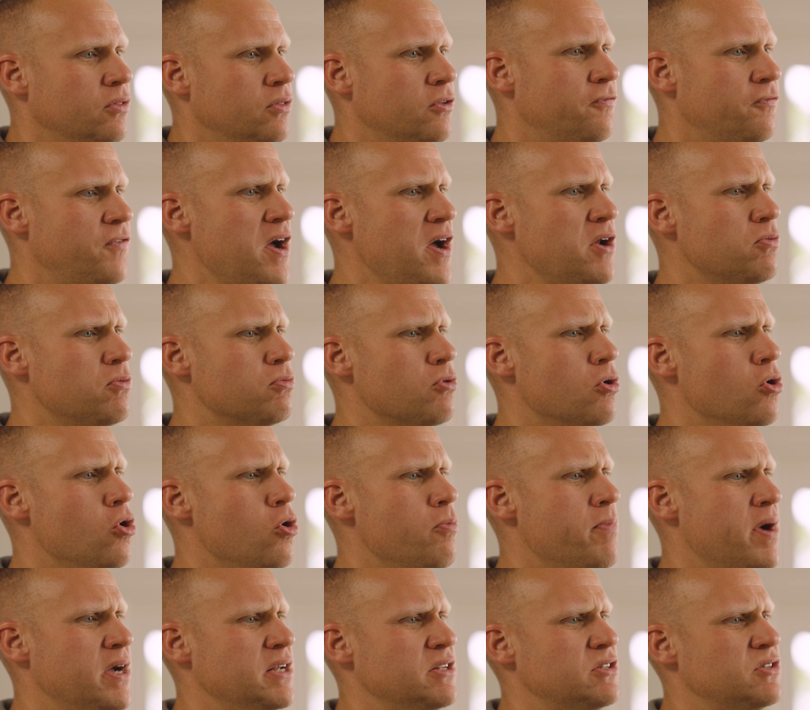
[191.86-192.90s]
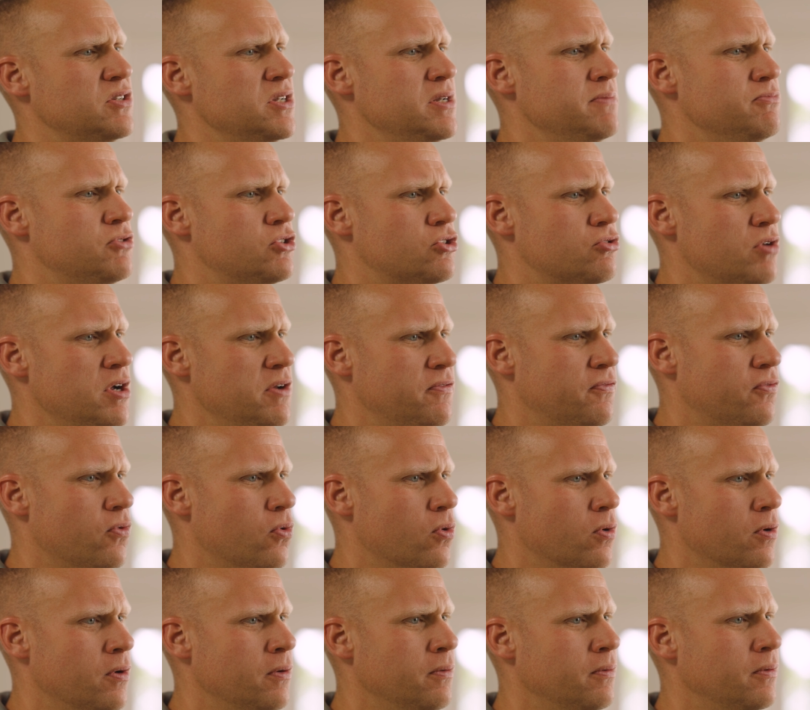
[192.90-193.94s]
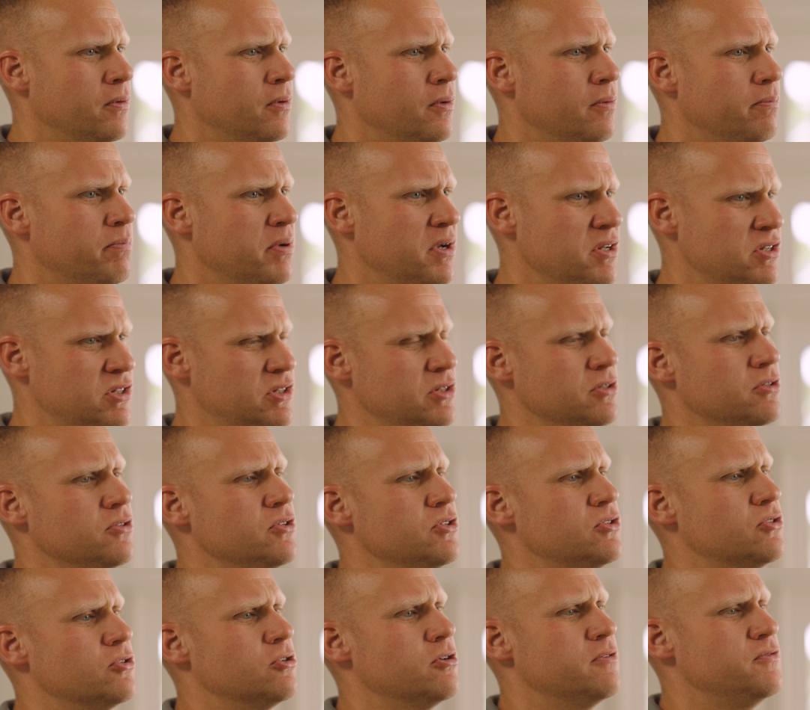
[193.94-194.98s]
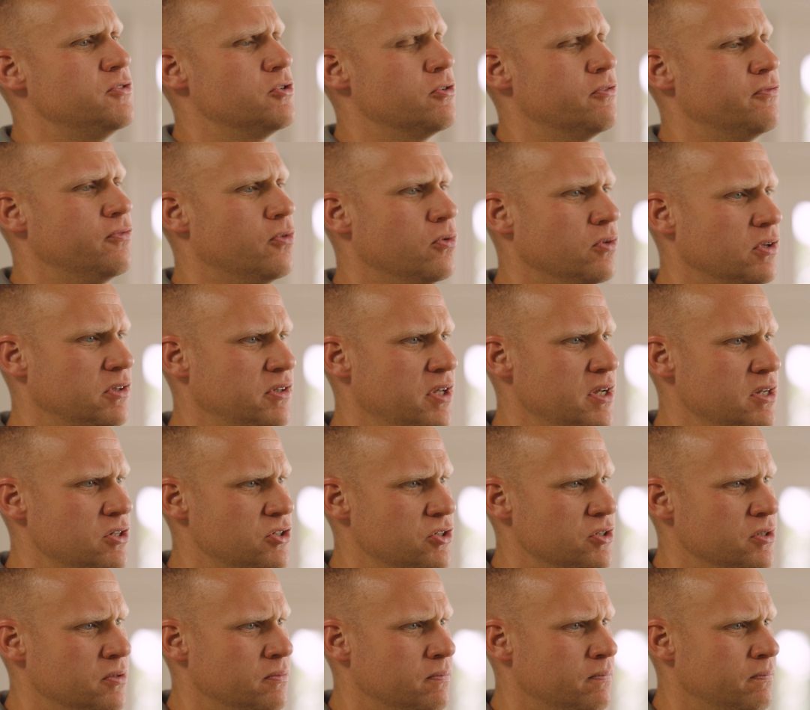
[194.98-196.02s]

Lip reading: The final row might seem straightforward, but it still deserves your full attention.